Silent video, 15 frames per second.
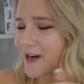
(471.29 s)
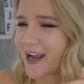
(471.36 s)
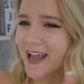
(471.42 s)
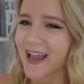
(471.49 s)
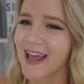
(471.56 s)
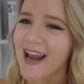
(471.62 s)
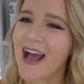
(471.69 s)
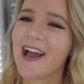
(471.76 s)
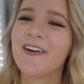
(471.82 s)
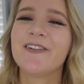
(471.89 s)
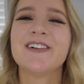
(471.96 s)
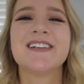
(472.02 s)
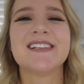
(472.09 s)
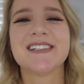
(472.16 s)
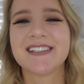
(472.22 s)
And I
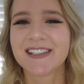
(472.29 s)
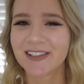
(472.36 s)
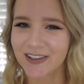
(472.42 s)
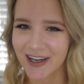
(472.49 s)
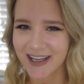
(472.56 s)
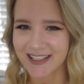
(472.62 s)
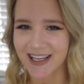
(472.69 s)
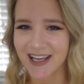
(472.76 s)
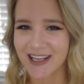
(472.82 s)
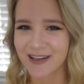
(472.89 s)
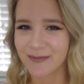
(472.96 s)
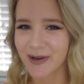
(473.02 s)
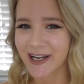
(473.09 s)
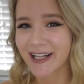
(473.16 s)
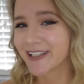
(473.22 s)
will see you guys
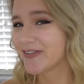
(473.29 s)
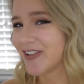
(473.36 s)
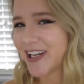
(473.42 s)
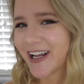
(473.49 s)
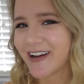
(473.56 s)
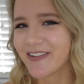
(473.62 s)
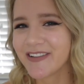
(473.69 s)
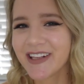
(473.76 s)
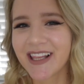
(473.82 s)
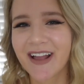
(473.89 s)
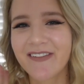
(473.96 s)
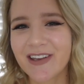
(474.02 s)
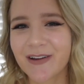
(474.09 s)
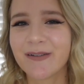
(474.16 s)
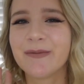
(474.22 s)
in my next video.
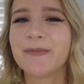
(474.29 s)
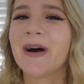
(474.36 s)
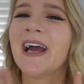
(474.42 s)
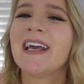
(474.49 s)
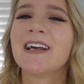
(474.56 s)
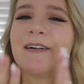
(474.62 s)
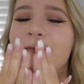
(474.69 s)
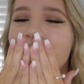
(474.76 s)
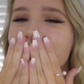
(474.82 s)
Love you. Bye.